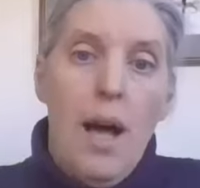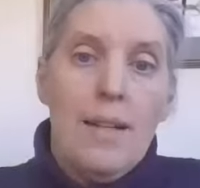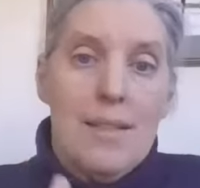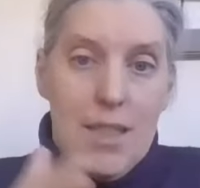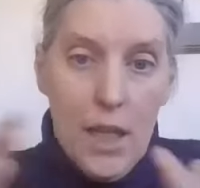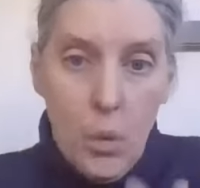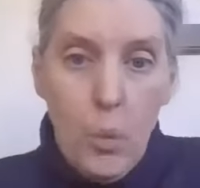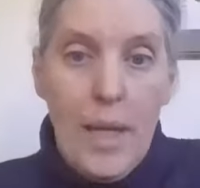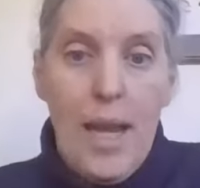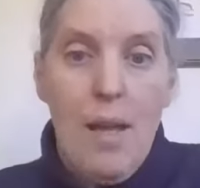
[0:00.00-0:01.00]
until
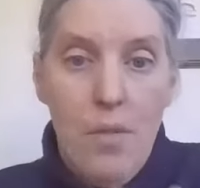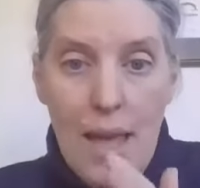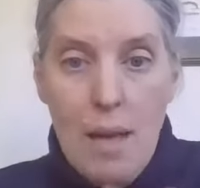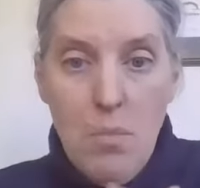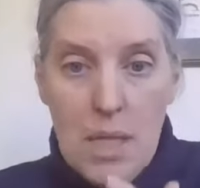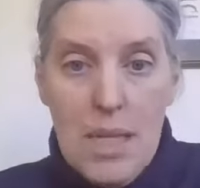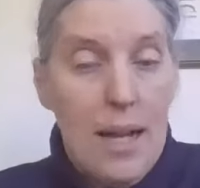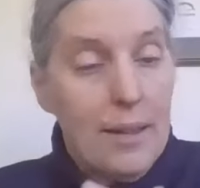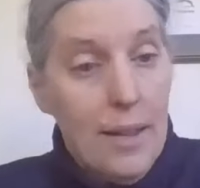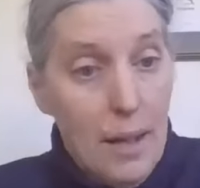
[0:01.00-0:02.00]
we get the
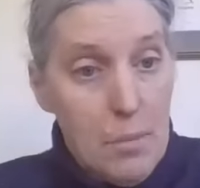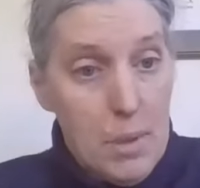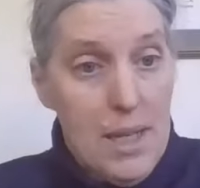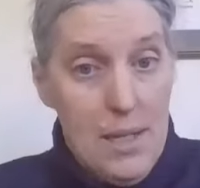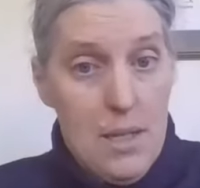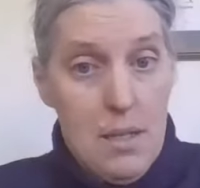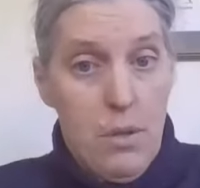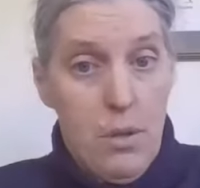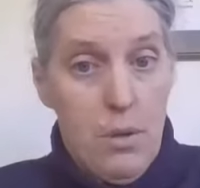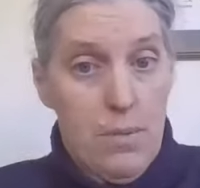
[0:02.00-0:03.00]
MCL updates
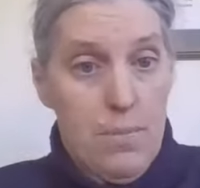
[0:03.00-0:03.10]
through.